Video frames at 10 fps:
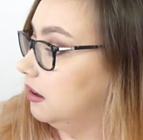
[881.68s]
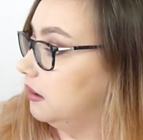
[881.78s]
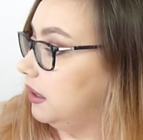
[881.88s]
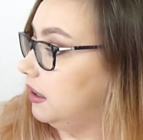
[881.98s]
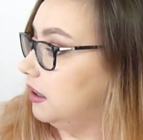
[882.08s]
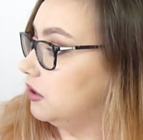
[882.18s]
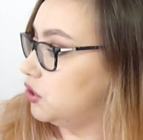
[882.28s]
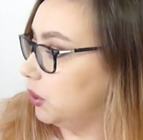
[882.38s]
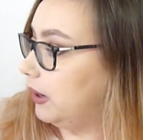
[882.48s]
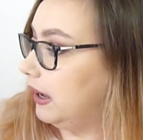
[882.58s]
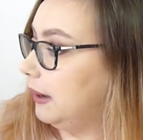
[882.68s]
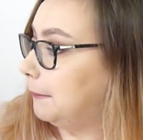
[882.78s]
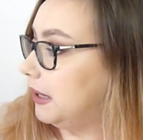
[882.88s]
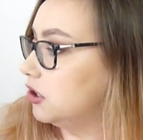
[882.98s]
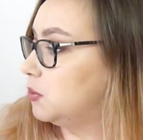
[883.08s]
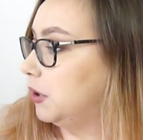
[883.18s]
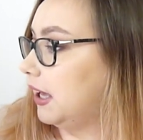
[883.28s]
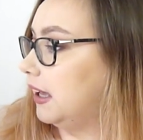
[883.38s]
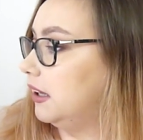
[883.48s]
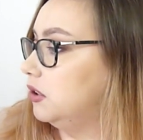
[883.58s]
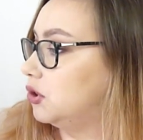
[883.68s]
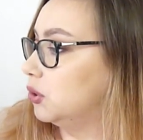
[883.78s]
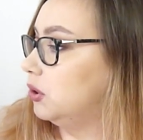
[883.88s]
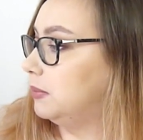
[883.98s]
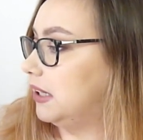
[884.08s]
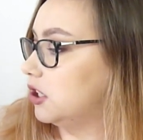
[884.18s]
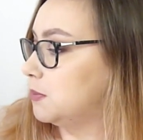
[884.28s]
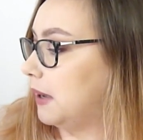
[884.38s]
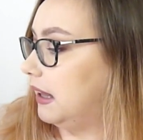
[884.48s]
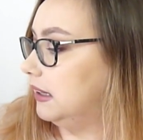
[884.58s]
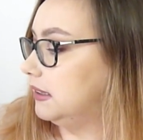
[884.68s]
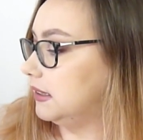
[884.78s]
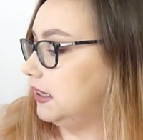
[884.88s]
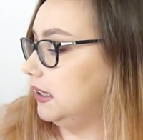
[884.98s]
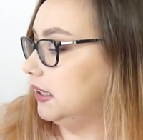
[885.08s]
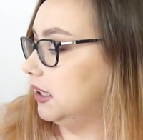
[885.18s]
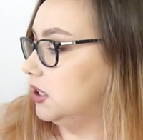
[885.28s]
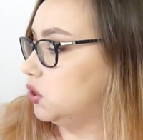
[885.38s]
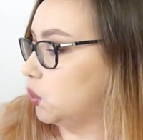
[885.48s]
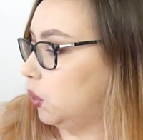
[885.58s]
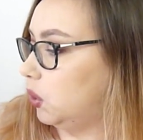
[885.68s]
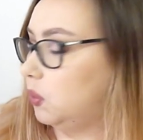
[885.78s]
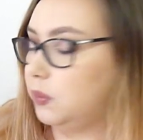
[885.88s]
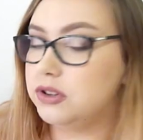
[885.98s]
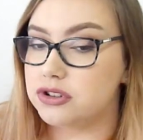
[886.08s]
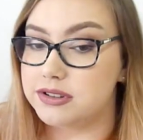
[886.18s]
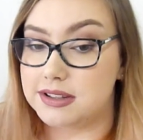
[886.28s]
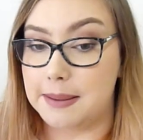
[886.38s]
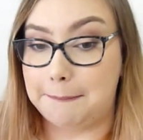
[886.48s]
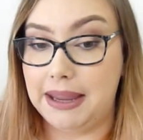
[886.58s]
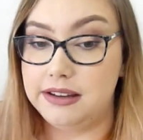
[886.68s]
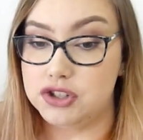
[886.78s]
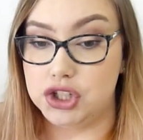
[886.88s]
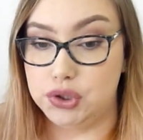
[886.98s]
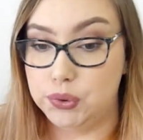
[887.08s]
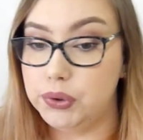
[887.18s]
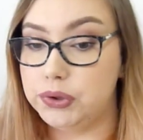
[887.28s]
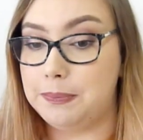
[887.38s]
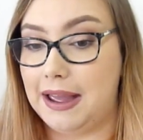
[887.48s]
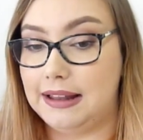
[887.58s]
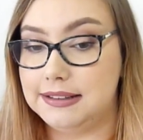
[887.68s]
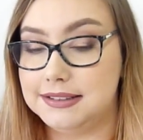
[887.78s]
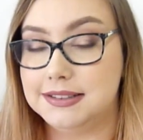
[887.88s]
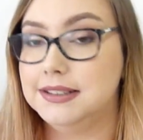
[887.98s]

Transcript: The Jouer Blush Bouquet Jewel Blush Palette in Adore, which is their Peachy Nude palette.